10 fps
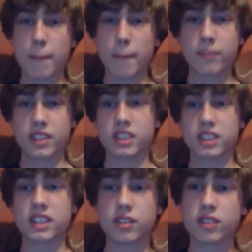It's just
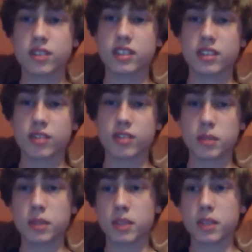confusing for me,
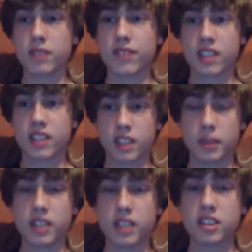but I
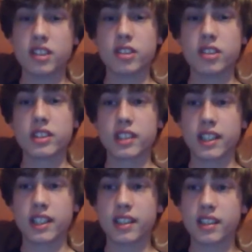managed to do it,
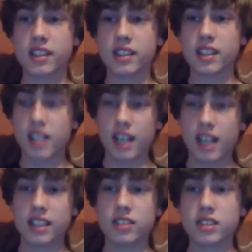and I
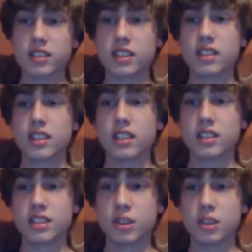used
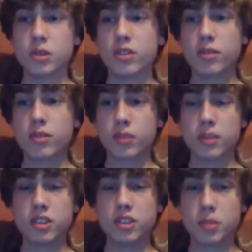2 of them from
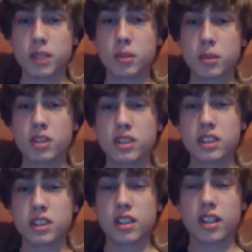newspapers,
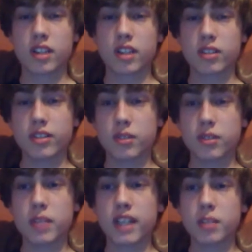3 from
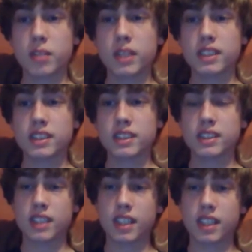databases,
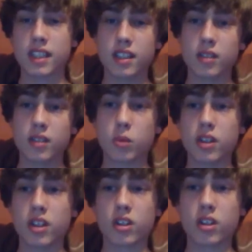and 1
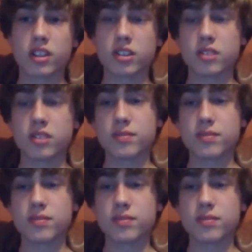article.